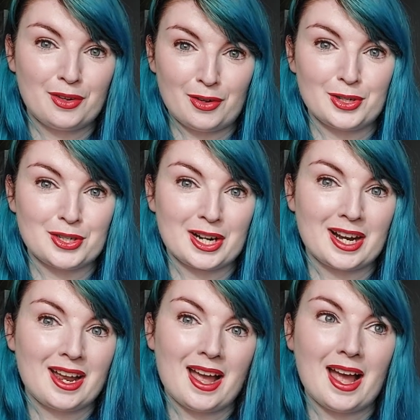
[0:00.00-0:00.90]

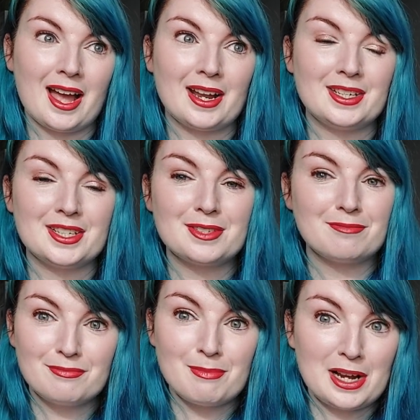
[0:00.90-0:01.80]
culture and
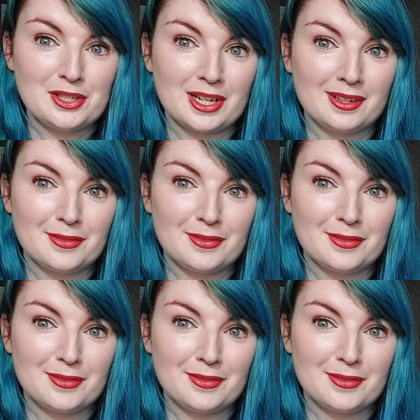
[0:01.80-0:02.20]
magic.